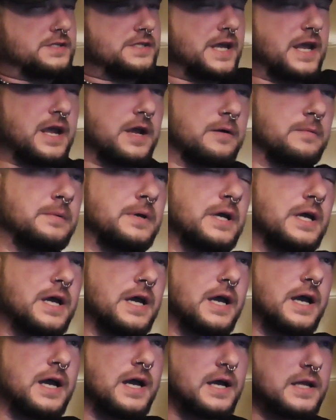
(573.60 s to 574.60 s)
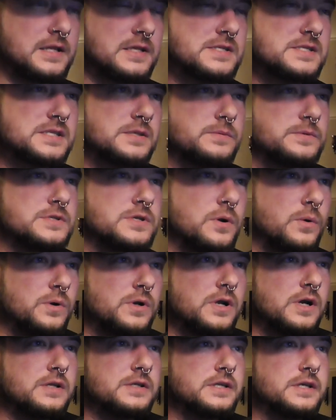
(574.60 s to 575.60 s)
damn. Let's see what's
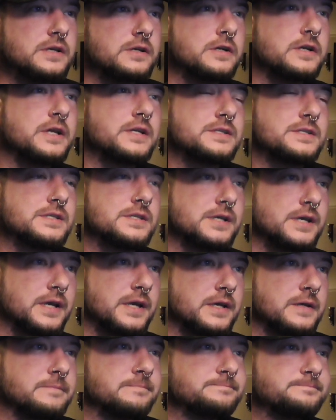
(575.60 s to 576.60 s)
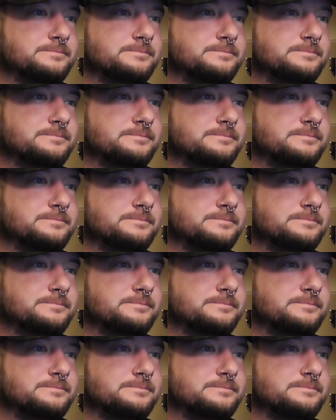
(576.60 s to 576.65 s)
going on, on the internet today.